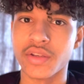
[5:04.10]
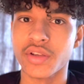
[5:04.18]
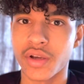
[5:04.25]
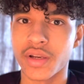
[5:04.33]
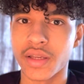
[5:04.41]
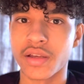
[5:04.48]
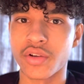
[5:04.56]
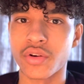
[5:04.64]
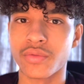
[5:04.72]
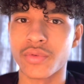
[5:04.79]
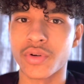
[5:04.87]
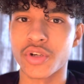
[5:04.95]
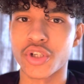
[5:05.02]
you're going to get cold
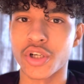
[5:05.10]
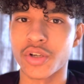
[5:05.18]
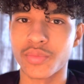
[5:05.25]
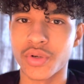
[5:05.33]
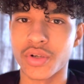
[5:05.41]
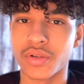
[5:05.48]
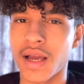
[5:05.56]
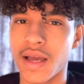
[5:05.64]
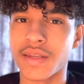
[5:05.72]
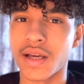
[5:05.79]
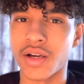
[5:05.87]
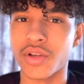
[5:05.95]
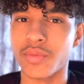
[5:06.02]
water shock. But I
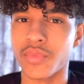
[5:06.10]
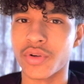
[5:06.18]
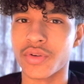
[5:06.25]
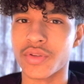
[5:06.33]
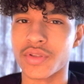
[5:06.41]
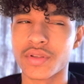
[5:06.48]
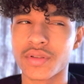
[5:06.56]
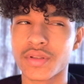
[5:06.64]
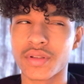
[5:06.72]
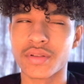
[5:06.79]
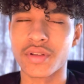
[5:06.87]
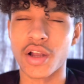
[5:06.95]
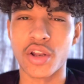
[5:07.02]
doubt it because
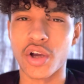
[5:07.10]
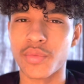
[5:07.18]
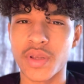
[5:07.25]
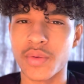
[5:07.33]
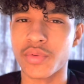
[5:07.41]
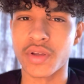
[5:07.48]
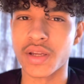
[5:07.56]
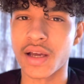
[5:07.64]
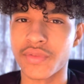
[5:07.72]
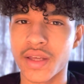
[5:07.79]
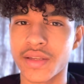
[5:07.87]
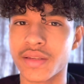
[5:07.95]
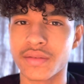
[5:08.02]
a lot of people don't have
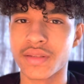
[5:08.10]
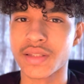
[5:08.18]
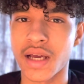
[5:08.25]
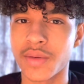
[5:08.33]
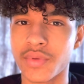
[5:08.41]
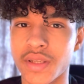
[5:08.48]
that type of